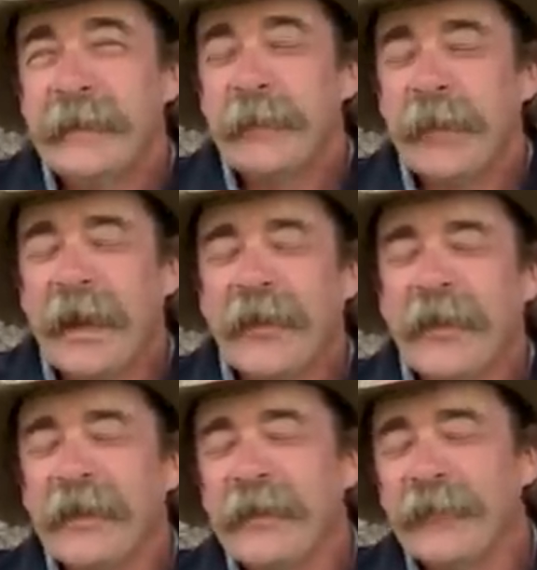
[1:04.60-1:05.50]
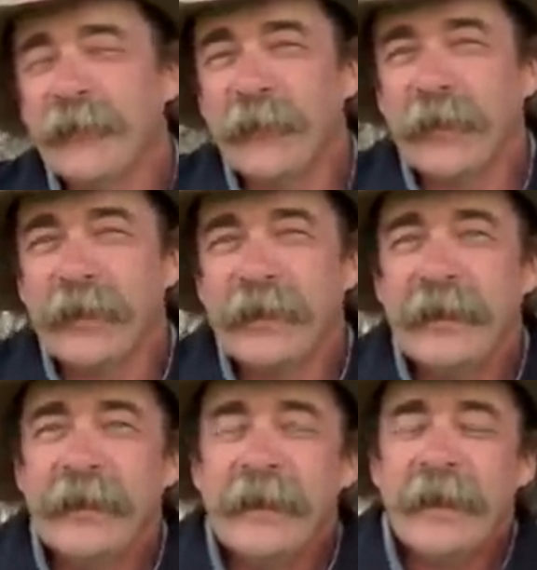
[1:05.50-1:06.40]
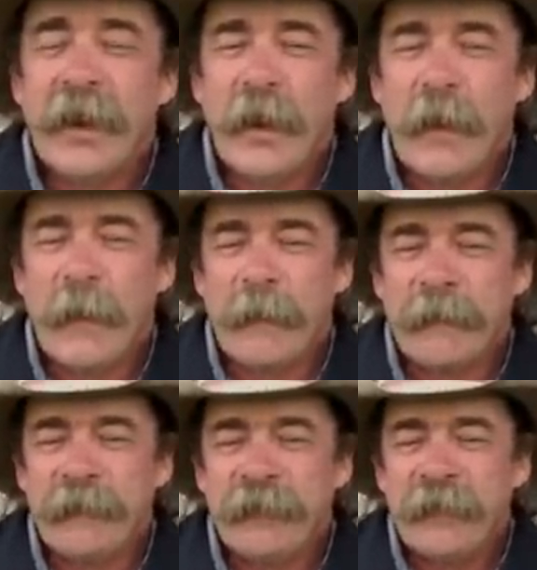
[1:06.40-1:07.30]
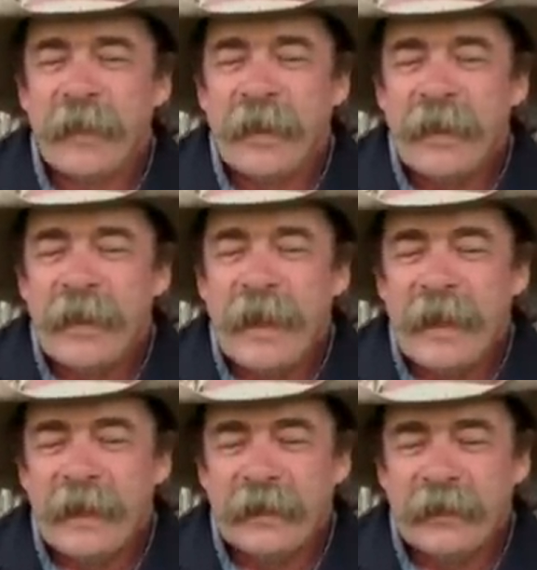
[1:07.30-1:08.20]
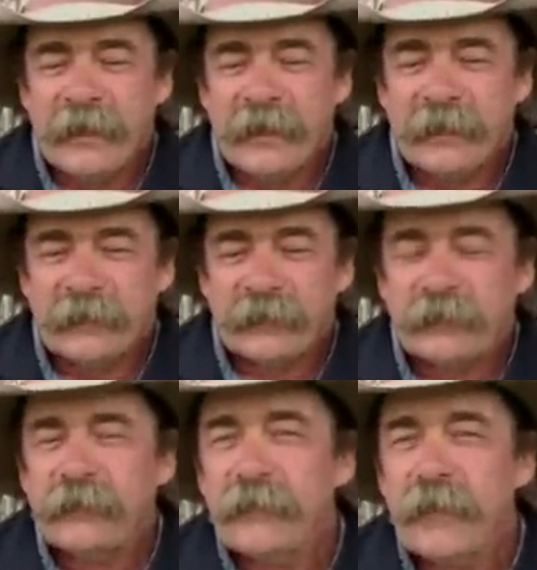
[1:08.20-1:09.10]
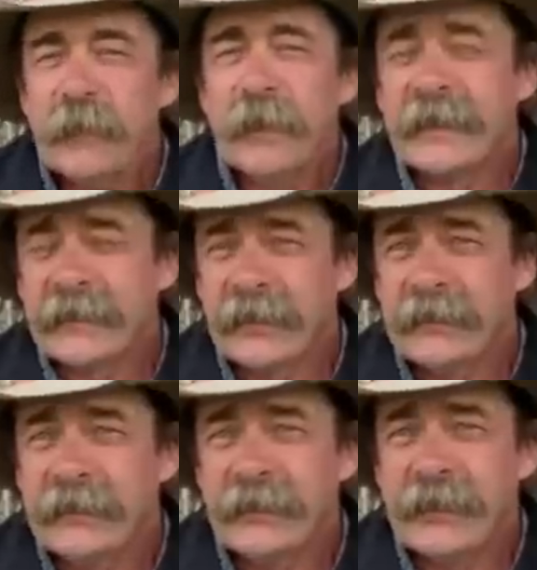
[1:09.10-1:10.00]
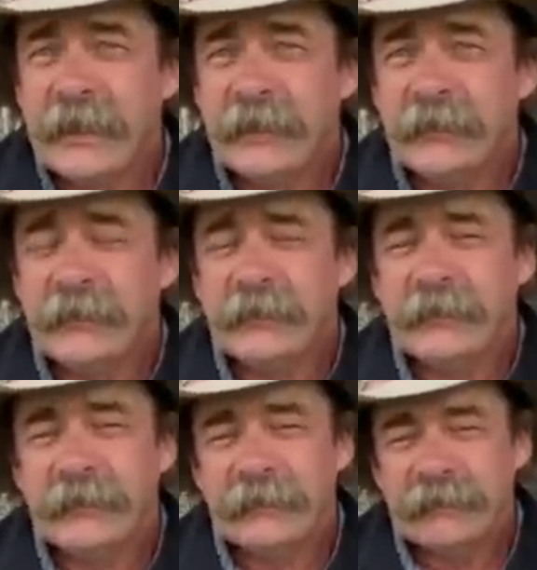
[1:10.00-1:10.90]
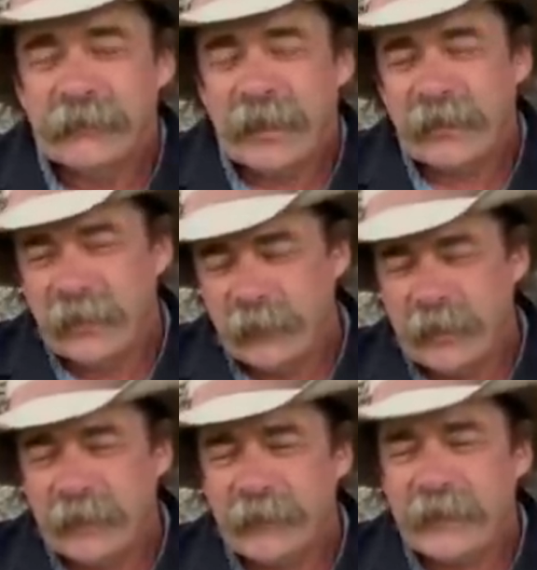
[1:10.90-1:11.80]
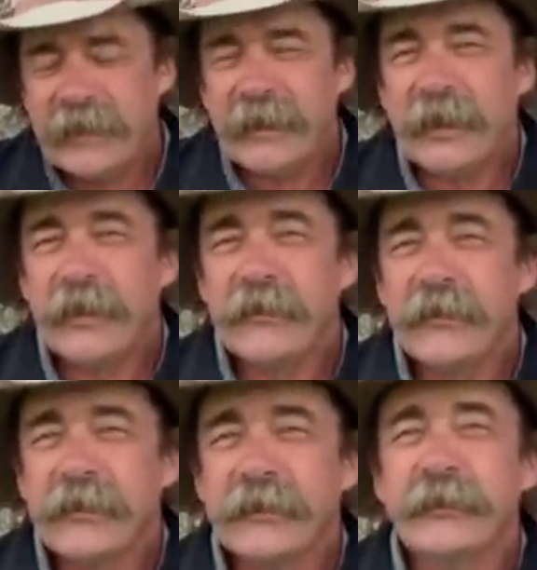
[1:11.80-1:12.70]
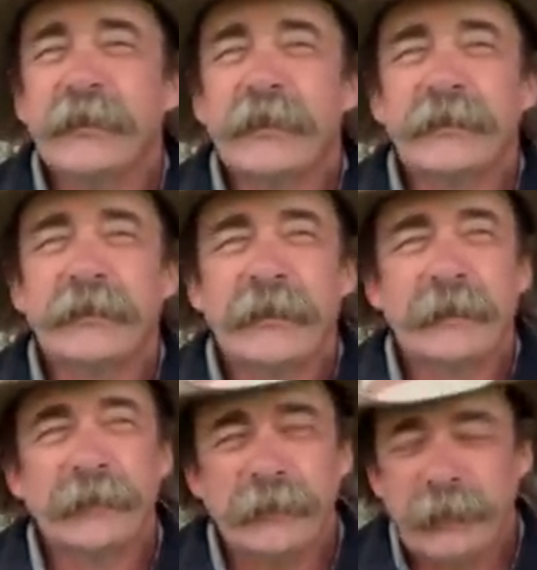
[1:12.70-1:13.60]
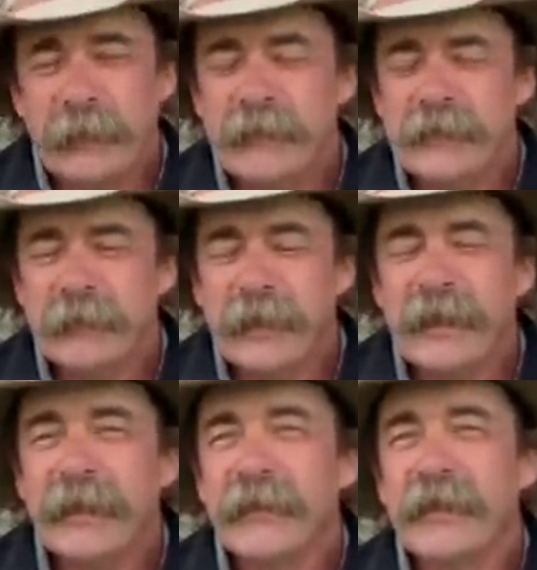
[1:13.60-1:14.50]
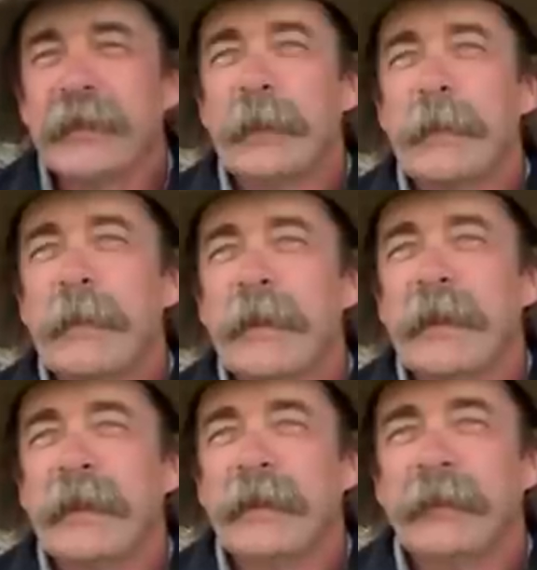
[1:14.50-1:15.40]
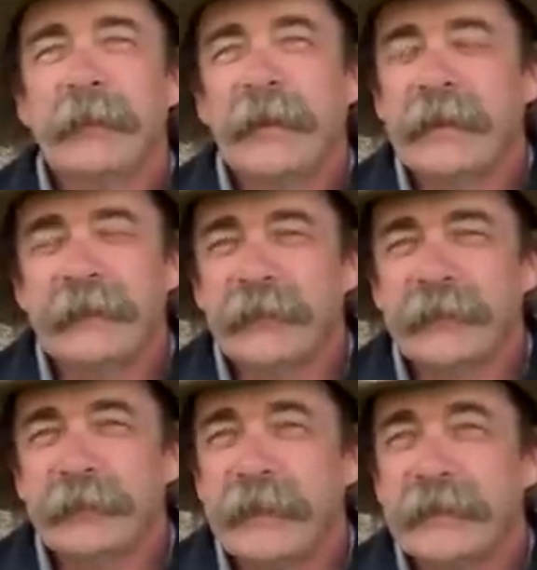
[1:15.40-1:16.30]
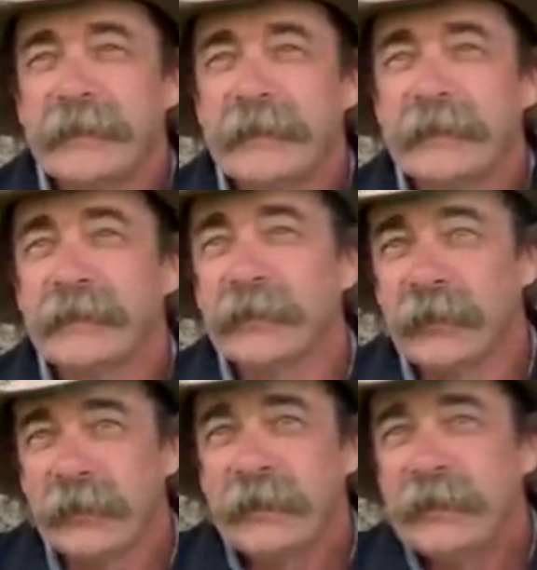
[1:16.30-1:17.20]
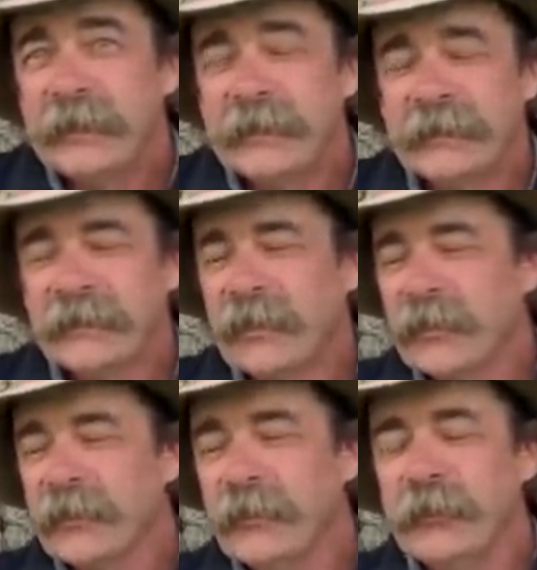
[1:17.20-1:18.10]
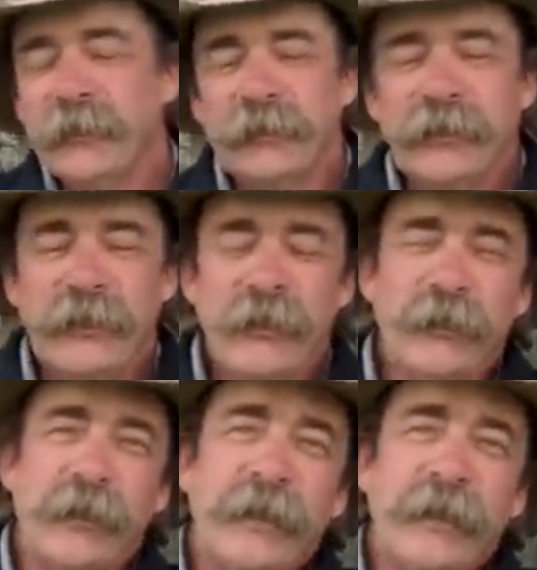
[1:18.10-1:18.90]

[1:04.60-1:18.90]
but I thank you for it. Um, and uh, when I started this channel, I thought, well, if I get 100 or 200 subs, maybe somebody out there get help. I never expected this. So this is all kudos to you,